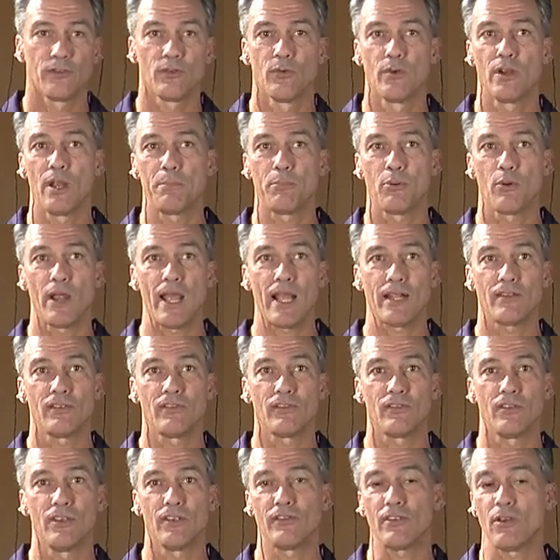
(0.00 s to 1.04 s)
When I
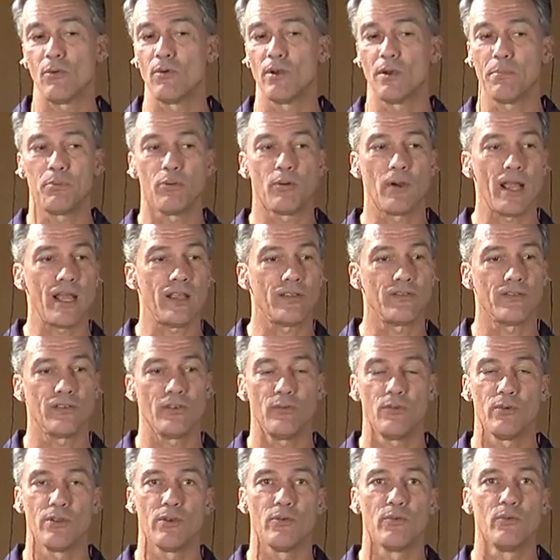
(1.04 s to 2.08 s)
practice this, I wanna practice
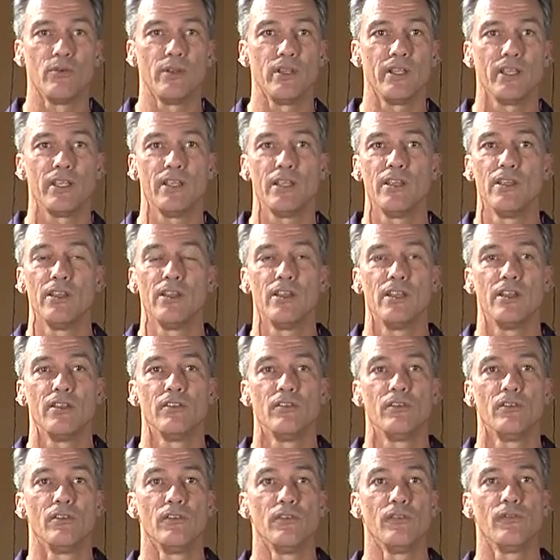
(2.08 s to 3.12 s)
it with a really
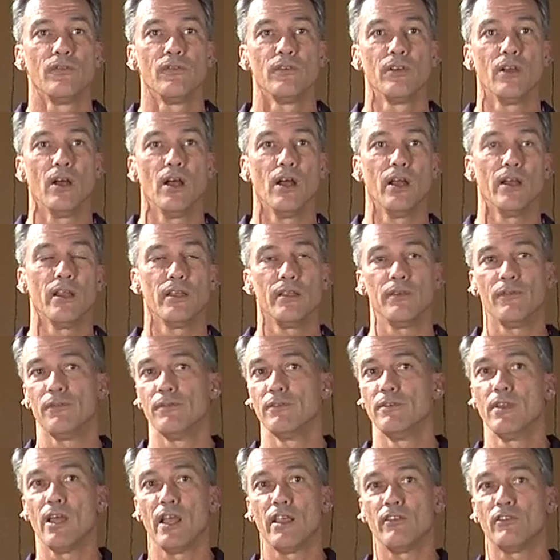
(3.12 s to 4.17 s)
uh,
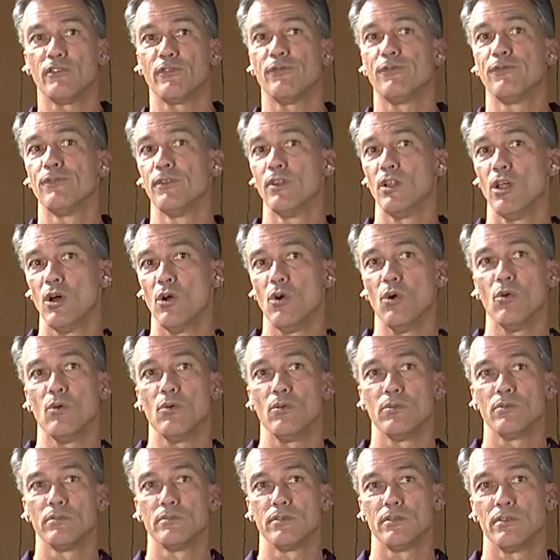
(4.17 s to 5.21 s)
nice flow
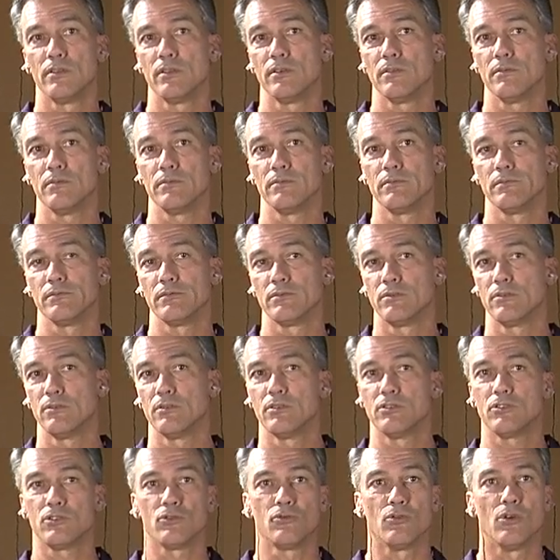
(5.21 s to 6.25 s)
to the, to
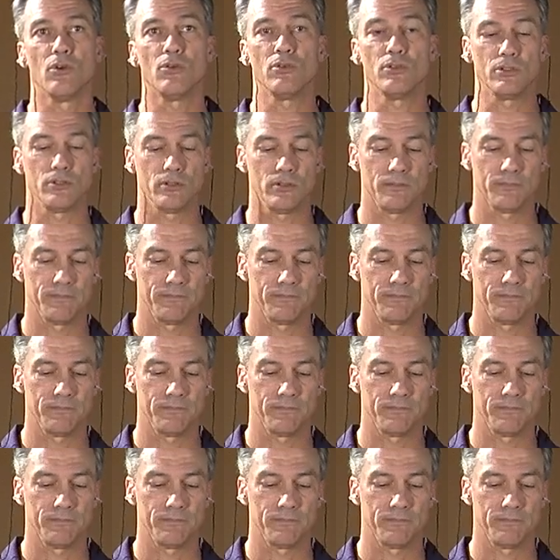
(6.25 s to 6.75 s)
the strokes.